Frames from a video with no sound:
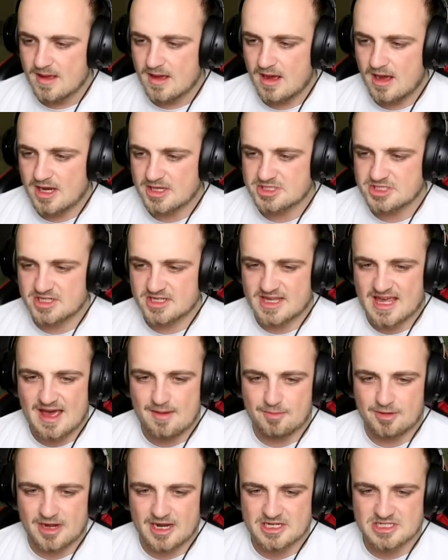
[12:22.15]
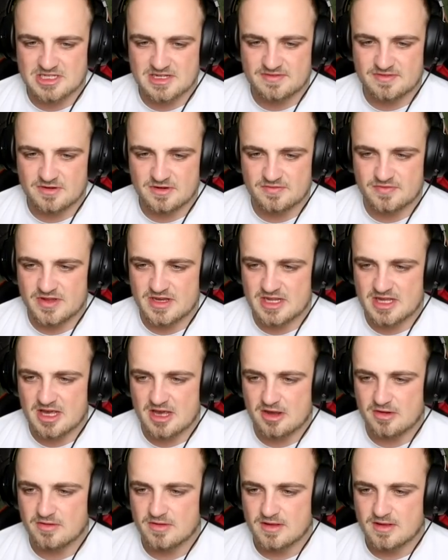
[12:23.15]
Oh, I should have kept one actually for a
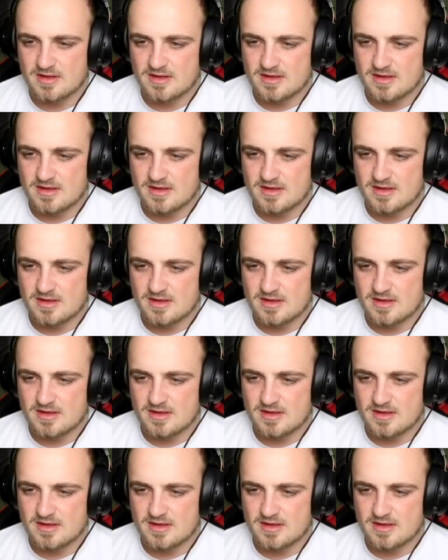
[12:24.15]
video.